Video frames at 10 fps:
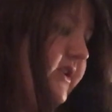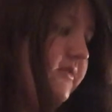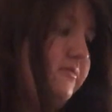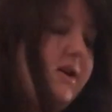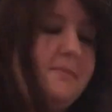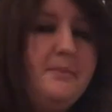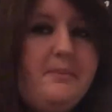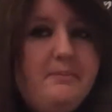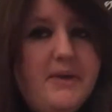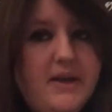My
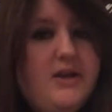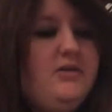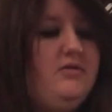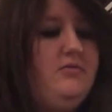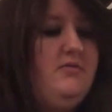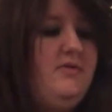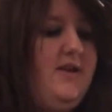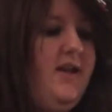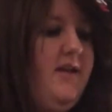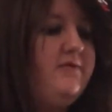big old
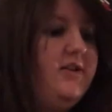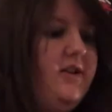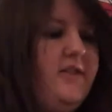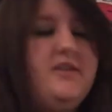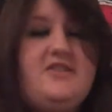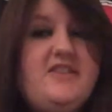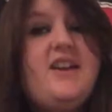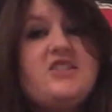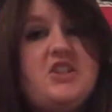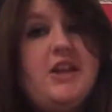Heaven and Earth is
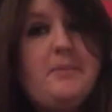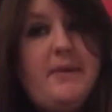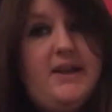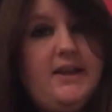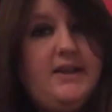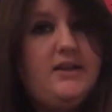actually a mini.